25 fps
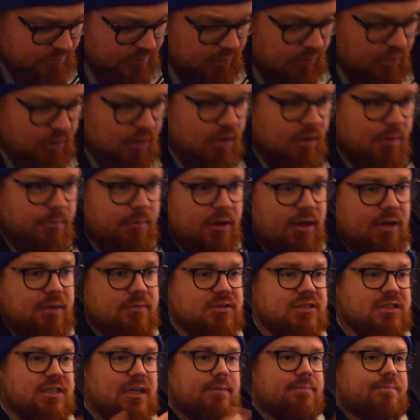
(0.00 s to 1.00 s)
my
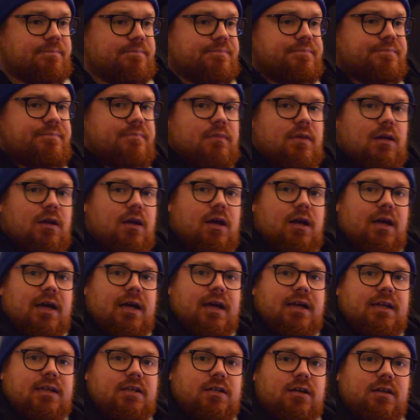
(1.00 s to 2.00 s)
name's Sam,
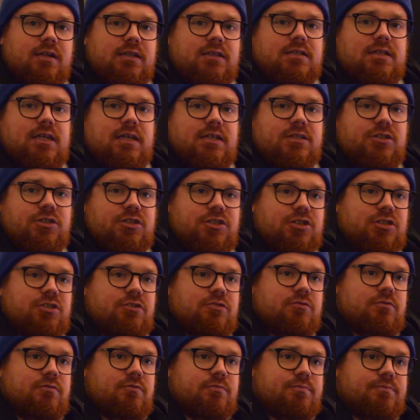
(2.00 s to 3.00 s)
and I tend to
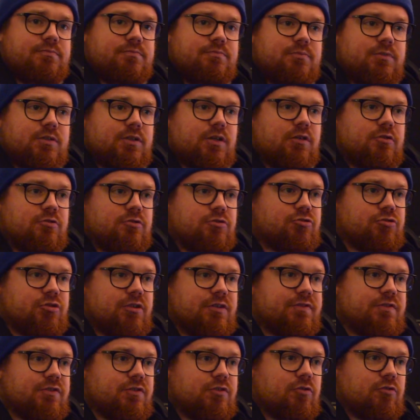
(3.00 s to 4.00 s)
shoot, you know,
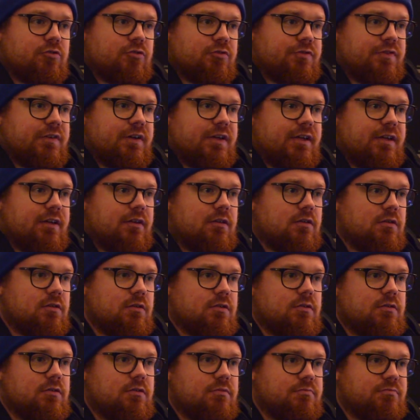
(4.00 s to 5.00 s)
street photography,
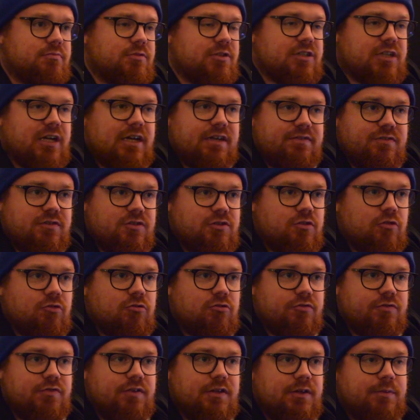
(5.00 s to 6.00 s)
skate
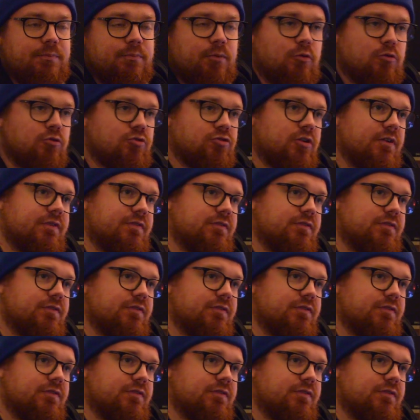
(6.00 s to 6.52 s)
photography, portrait